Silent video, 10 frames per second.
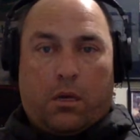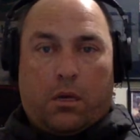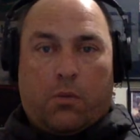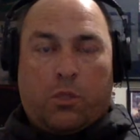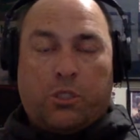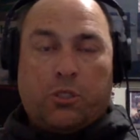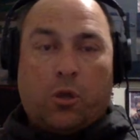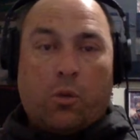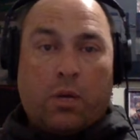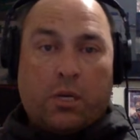what you
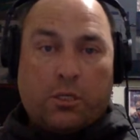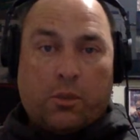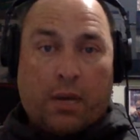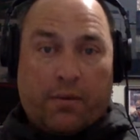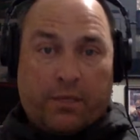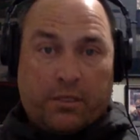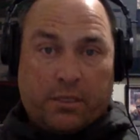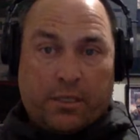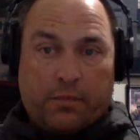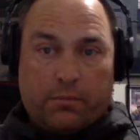don't want to do,
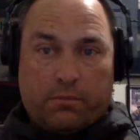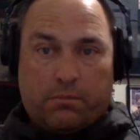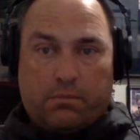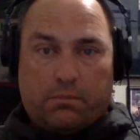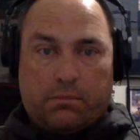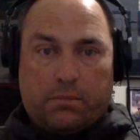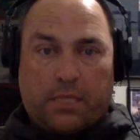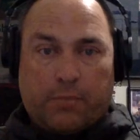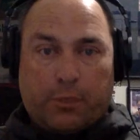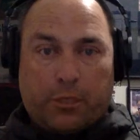obviously,
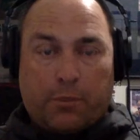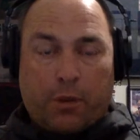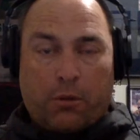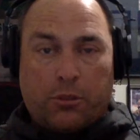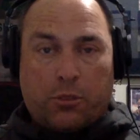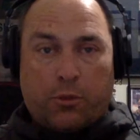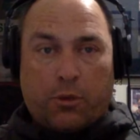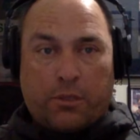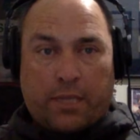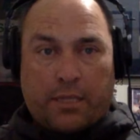is put the ball in Joe
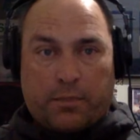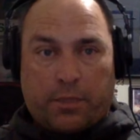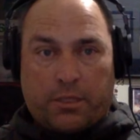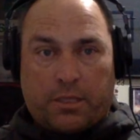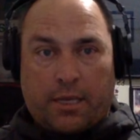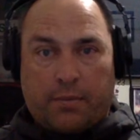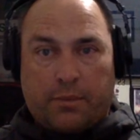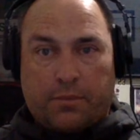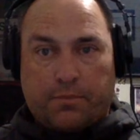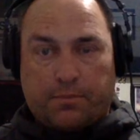Burrow's hands a bunch of
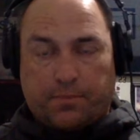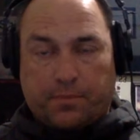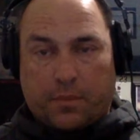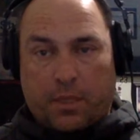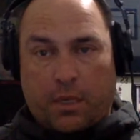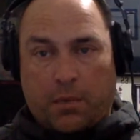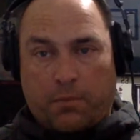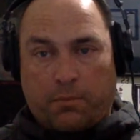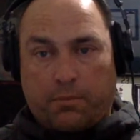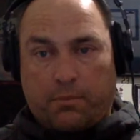times.
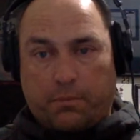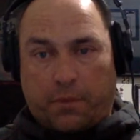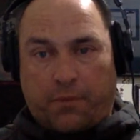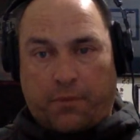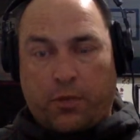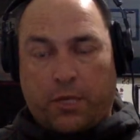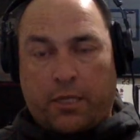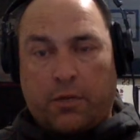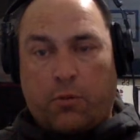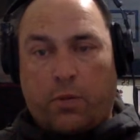Um, if you look at
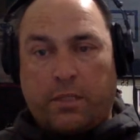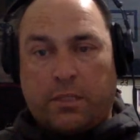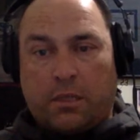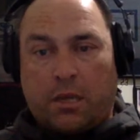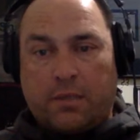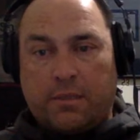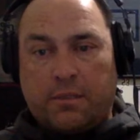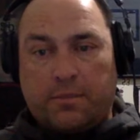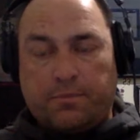their wins and losses,